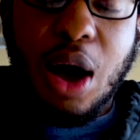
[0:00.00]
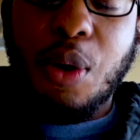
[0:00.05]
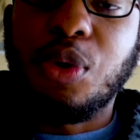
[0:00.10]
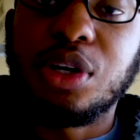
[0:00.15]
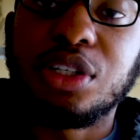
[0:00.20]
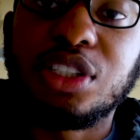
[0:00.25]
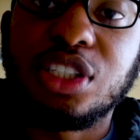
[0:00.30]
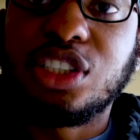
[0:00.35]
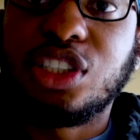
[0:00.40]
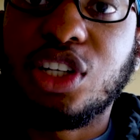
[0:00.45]

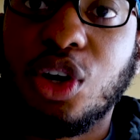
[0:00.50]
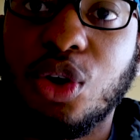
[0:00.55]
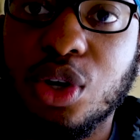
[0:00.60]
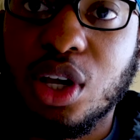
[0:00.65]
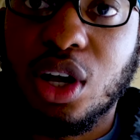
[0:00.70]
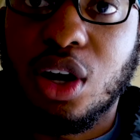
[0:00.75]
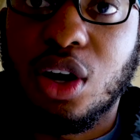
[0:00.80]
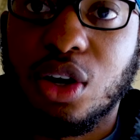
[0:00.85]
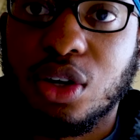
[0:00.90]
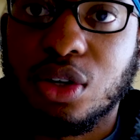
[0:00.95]
wanted to show
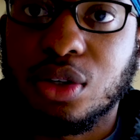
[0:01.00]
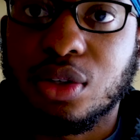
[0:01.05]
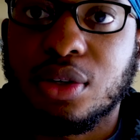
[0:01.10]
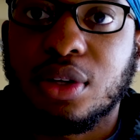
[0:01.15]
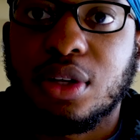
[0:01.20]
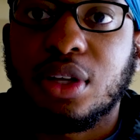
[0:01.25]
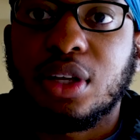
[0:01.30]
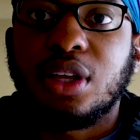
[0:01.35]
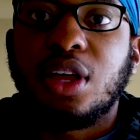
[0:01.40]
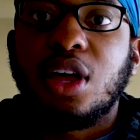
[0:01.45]
y'all
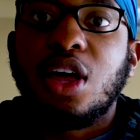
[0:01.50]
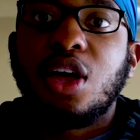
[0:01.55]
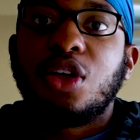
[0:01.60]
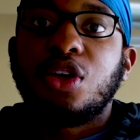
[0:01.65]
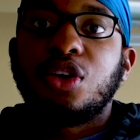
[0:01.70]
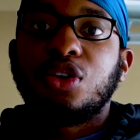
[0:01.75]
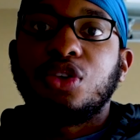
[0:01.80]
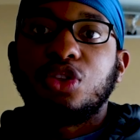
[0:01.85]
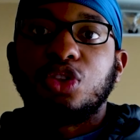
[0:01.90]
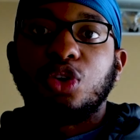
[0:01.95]

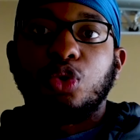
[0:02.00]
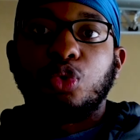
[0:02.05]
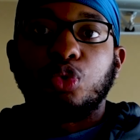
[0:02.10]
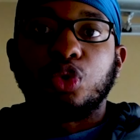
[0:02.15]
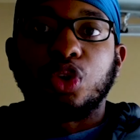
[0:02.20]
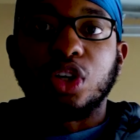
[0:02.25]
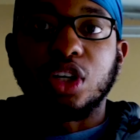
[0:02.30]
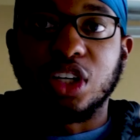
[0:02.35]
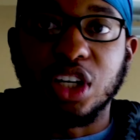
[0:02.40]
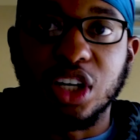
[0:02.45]

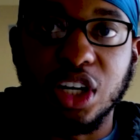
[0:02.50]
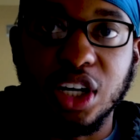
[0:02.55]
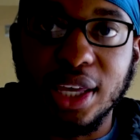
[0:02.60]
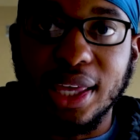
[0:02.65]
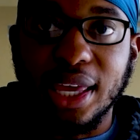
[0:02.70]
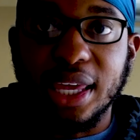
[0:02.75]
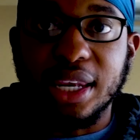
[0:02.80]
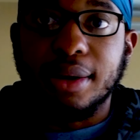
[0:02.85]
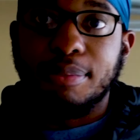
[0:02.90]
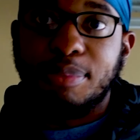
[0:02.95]
the
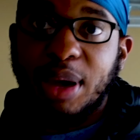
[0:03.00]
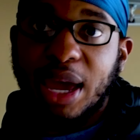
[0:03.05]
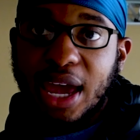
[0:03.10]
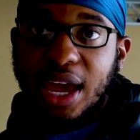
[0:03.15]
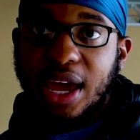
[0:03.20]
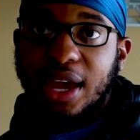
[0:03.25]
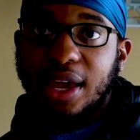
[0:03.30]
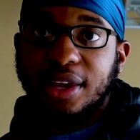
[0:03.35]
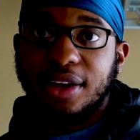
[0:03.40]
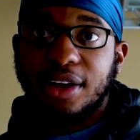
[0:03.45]
good and the
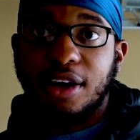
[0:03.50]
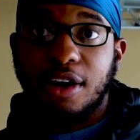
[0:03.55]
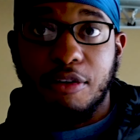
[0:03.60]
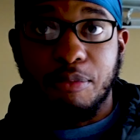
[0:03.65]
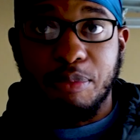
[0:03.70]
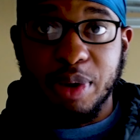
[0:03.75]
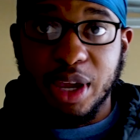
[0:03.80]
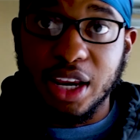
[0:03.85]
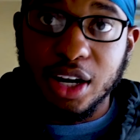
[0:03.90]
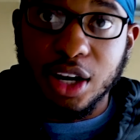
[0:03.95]
bad
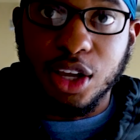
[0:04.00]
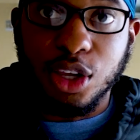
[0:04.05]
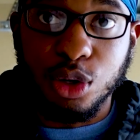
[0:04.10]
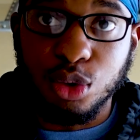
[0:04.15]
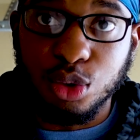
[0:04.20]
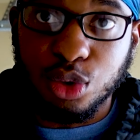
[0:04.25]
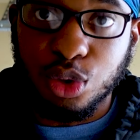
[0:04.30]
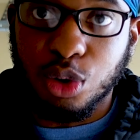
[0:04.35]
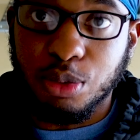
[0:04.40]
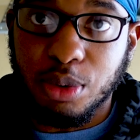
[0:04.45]
of being a
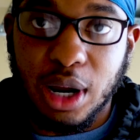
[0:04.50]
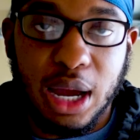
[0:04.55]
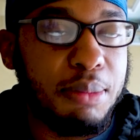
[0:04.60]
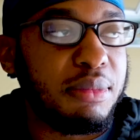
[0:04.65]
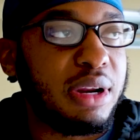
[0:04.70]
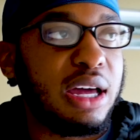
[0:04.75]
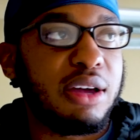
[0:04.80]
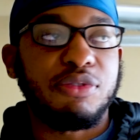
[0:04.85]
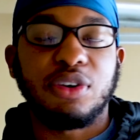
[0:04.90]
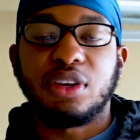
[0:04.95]
YouTuber. I'm
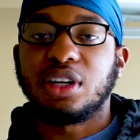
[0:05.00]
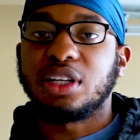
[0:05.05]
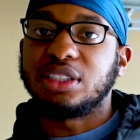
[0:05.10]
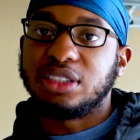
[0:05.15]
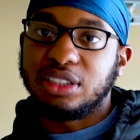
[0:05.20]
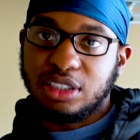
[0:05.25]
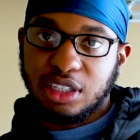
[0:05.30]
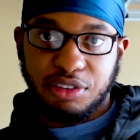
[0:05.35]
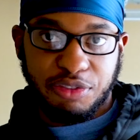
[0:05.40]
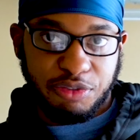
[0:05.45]
not
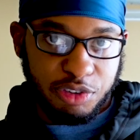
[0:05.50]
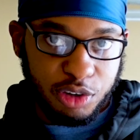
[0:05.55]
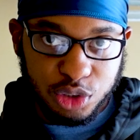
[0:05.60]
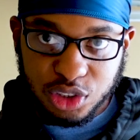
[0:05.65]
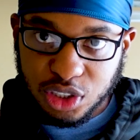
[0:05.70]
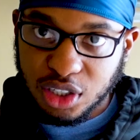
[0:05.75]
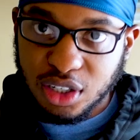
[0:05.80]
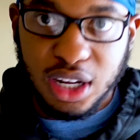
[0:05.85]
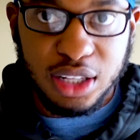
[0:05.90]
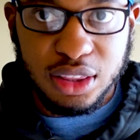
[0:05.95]
finna
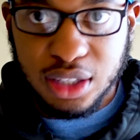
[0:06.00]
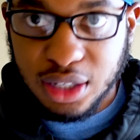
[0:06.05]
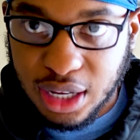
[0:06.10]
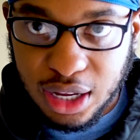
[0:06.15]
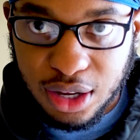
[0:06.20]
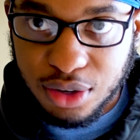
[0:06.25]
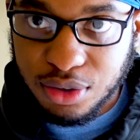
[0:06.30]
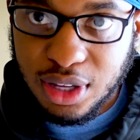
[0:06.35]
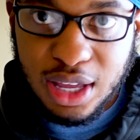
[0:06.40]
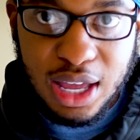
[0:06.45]
filter nothing
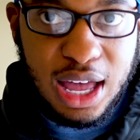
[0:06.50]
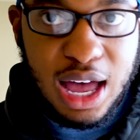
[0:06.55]
out.